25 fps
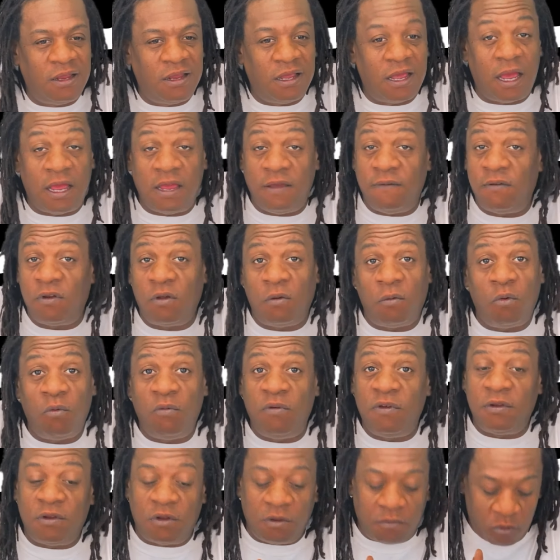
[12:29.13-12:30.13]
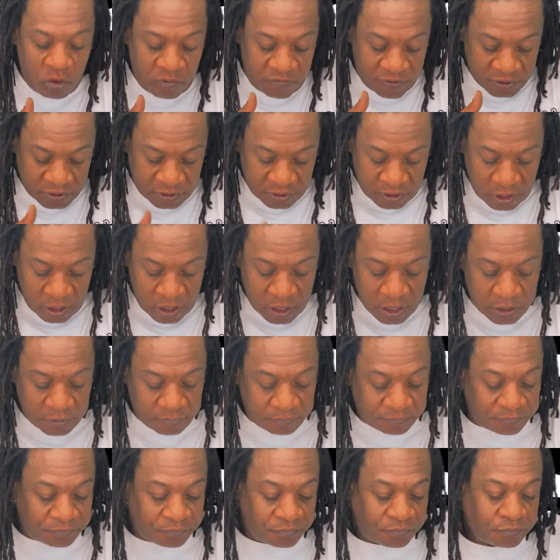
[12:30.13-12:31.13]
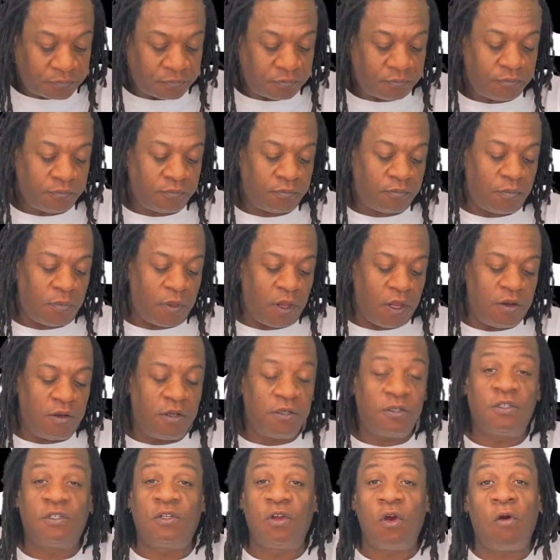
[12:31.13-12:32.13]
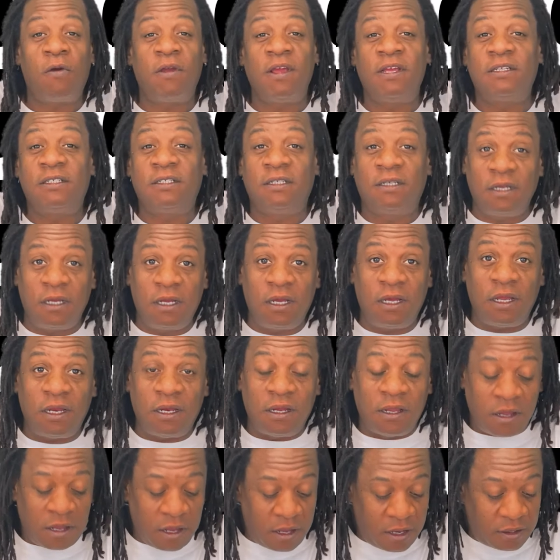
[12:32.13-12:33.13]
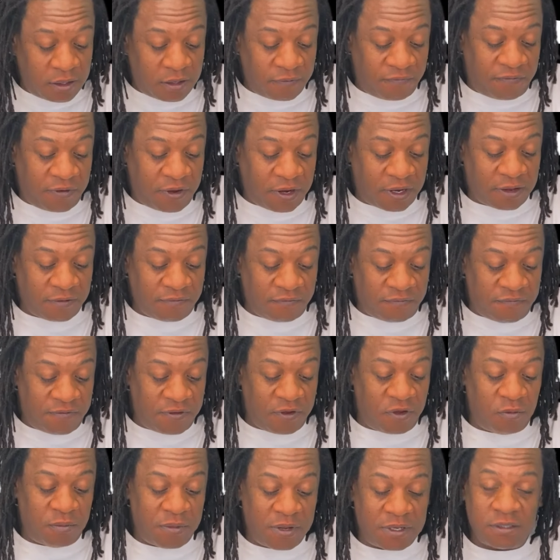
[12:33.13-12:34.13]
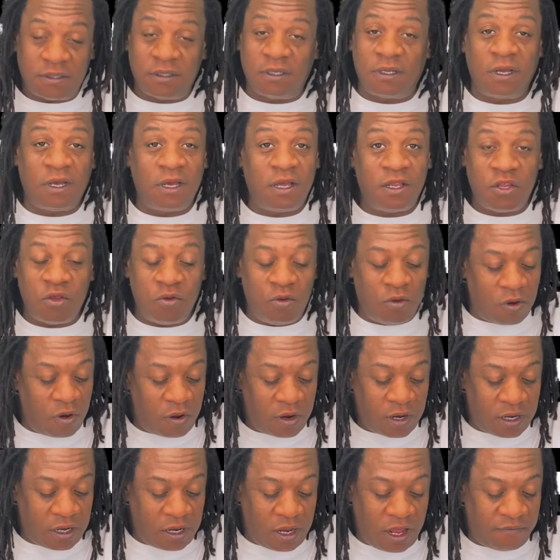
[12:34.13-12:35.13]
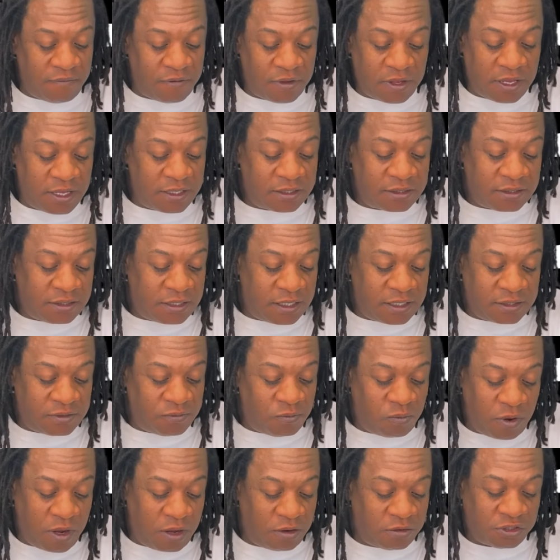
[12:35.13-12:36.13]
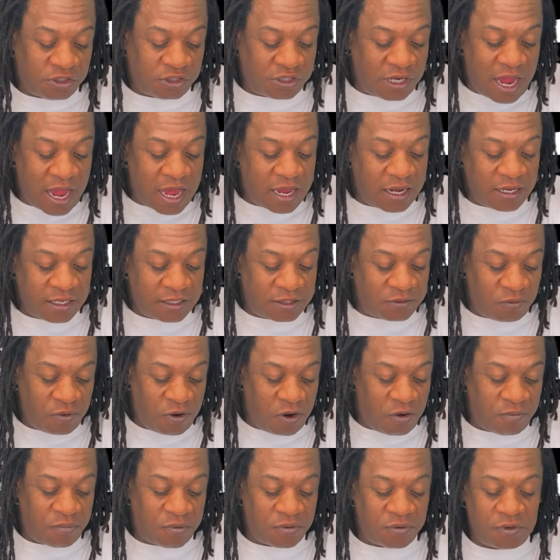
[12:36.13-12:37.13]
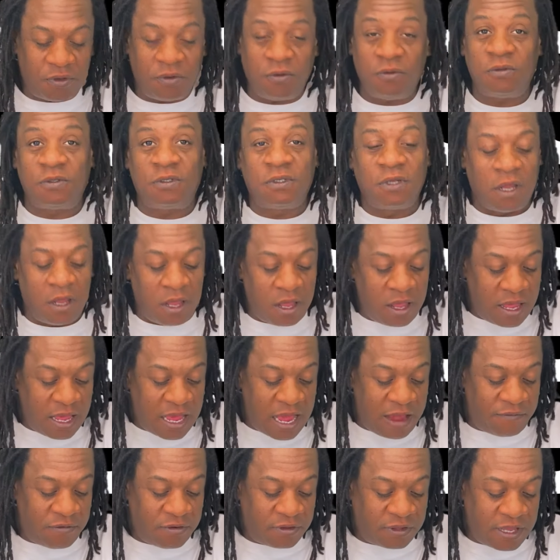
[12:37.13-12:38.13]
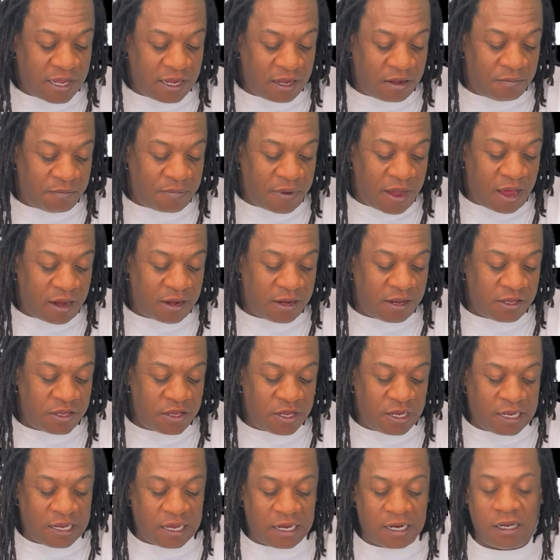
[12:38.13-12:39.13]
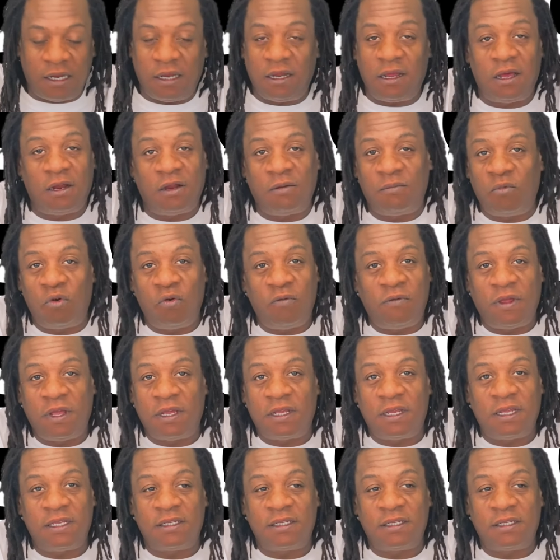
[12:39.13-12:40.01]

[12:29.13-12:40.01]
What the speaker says: Even though the movie is good, the story is good, the fucking film is good, you're gonna love it. It's well shot, it's well produced. Everything about it, you're gonna love the movie.